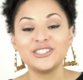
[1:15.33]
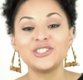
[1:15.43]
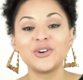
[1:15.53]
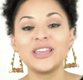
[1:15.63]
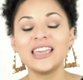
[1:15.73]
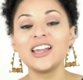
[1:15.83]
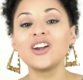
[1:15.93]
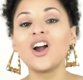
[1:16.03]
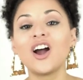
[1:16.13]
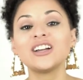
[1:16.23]
So
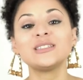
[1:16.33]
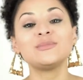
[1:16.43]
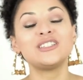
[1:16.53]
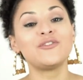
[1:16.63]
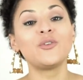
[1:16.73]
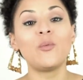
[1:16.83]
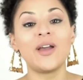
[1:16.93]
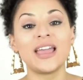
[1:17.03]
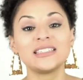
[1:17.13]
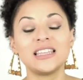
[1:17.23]
here are some different
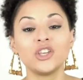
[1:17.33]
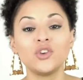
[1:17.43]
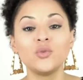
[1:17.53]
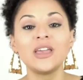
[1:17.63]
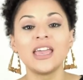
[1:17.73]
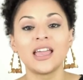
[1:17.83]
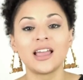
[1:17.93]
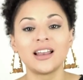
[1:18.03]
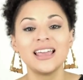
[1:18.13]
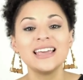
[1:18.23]
ways that you
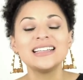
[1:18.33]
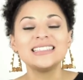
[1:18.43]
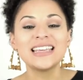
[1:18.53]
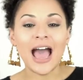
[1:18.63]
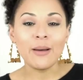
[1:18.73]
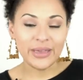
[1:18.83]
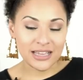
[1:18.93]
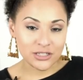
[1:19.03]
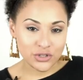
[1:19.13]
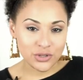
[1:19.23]
can tap
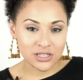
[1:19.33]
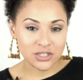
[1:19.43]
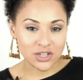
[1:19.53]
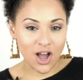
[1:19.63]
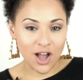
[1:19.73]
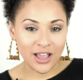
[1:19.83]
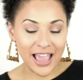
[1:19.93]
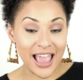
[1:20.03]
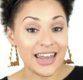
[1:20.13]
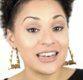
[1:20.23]
into the
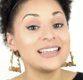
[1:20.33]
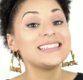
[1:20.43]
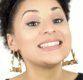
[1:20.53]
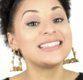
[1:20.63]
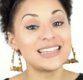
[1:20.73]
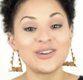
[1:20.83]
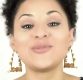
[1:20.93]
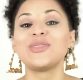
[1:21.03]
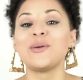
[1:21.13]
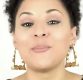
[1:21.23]
song and sing
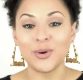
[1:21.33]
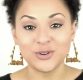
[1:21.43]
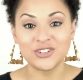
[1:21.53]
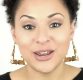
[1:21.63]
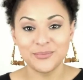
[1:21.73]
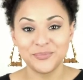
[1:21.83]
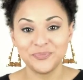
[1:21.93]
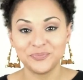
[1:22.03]
with emotion.